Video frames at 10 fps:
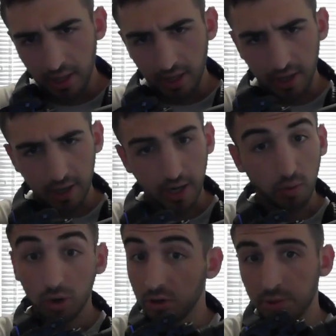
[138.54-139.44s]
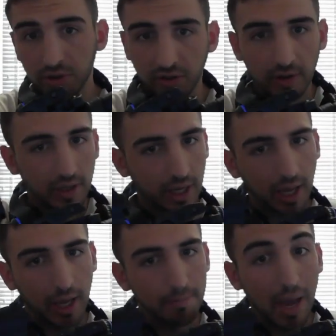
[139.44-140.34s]
uh, and I wanted to put something like
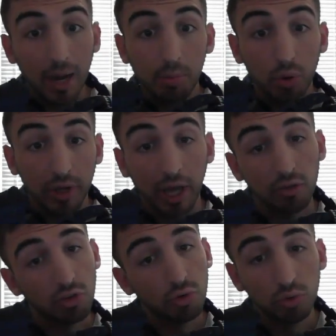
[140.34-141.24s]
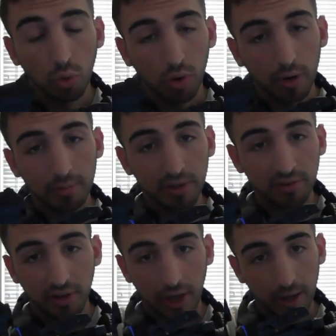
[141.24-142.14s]
a Magpul K2 or a
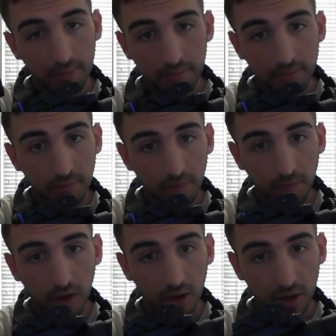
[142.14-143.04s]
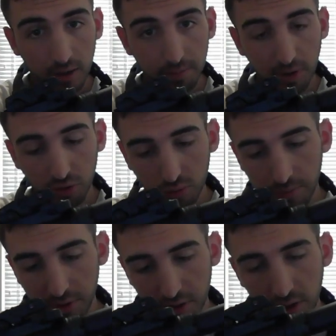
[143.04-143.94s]
BCM uh, pistol
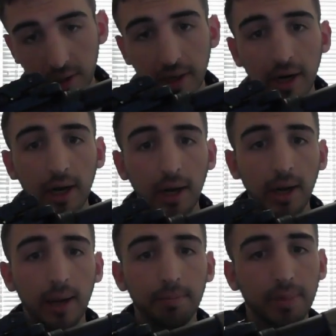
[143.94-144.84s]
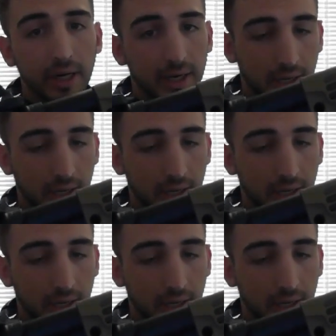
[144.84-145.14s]
grip on there. But